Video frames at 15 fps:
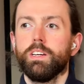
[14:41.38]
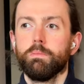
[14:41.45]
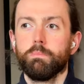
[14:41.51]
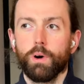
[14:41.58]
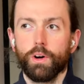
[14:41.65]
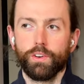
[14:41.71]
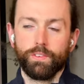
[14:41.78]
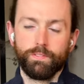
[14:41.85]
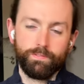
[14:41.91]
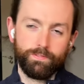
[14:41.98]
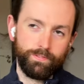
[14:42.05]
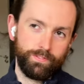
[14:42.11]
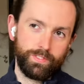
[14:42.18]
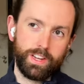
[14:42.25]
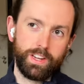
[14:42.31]
But
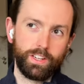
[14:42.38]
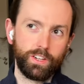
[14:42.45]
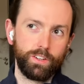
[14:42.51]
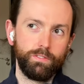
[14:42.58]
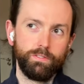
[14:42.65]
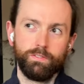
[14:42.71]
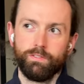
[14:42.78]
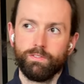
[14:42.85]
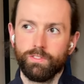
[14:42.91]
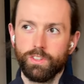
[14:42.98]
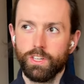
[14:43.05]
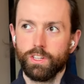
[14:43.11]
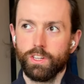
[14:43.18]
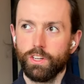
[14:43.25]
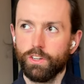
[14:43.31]
there you go.
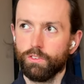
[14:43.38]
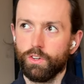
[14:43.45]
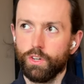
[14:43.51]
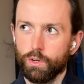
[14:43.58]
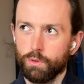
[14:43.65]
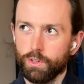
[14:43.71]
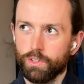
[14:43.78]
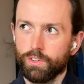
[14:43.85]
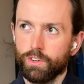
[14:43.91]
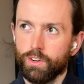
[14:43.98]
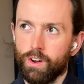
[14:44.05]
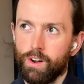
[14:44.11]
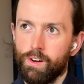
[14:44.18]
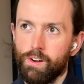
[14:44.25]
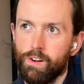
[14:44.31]
You don't know it
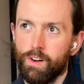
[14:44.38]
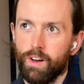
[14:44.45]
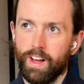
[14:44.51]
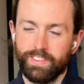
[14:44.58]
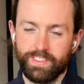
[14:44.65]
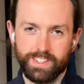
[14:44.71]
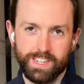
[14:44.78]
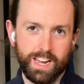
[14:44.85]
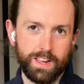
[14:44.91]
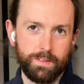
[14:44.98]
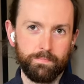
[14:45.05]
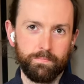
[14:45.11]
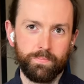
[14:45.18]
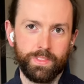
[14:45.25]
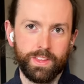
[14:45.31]
at the time,
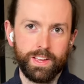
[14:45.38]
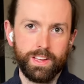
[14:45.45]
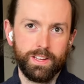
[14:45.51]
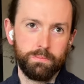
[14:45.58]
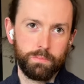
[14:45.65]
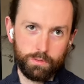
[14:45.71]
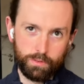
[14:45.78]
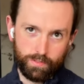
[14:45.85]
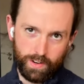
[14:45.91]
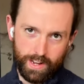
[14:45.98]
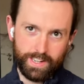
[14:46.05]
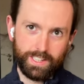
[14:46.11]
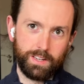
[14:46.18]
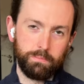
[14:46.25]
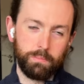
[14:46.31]
but
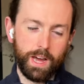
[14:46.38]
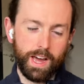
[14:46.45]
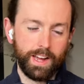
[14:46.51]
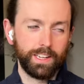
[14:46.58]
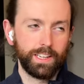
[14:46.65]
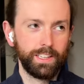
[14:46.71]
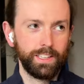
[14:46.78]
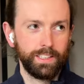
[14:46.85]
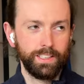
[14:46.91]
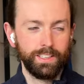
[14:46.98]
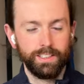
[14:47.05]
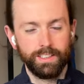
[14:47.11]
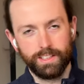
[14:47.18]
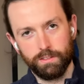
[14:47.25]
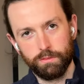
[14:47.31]
reflecting back,
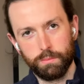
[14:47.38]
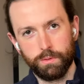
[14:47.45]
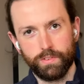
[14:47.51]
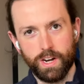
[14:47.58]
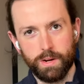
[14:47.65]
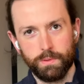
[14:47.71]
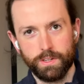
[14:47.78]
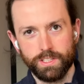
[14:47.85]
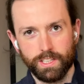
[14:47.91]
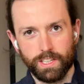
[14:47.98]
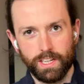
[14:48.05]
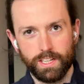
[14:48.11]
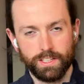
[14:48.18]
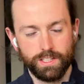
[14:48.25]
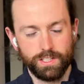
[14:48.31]
that would be very much the
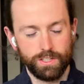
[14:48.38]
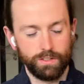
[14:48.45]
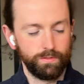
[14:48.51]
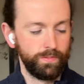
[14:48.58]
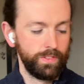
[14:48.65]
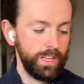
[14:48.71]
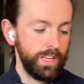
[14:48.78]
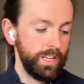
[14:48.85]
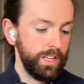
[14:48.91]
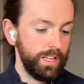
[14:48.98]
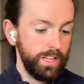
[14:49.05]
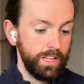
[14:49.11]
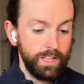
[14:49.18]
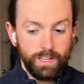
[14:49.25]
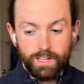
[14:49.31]
case. So
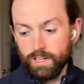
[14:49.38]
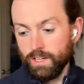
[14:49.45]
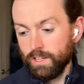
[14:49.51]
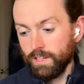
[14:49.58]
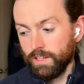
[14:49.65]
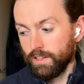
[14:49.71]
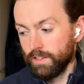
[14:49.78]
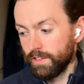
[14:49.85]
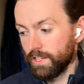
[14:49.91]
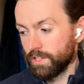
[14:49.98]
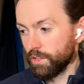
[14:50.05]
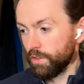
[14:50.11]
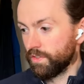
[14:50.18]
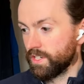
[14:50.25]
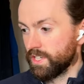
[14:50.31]
that's
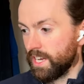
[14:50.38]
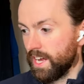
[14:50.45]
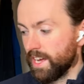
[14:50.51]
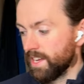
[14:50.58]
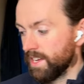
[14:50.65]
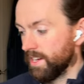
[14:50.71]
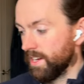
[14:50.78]
all for today.